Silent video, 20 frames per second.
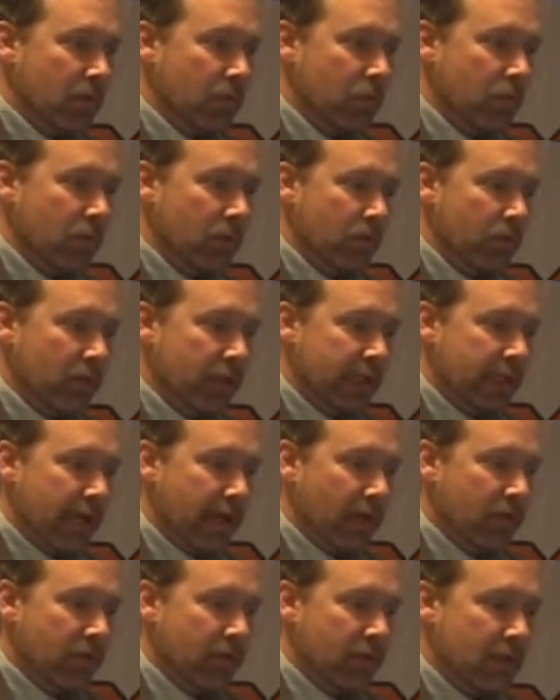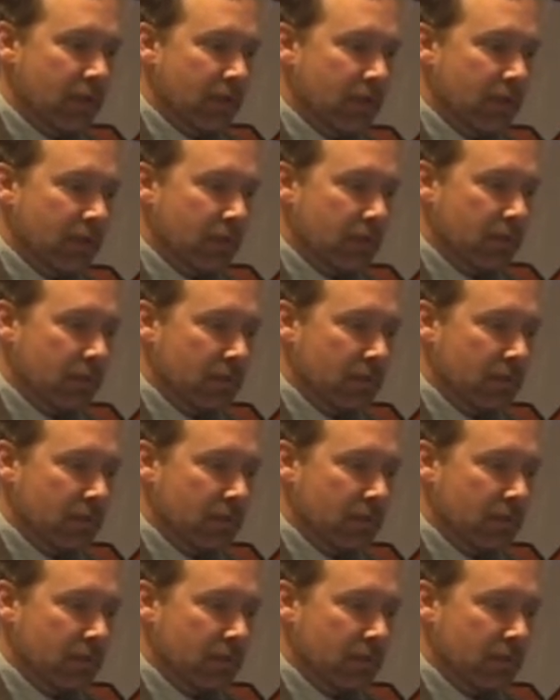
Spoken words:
We were counting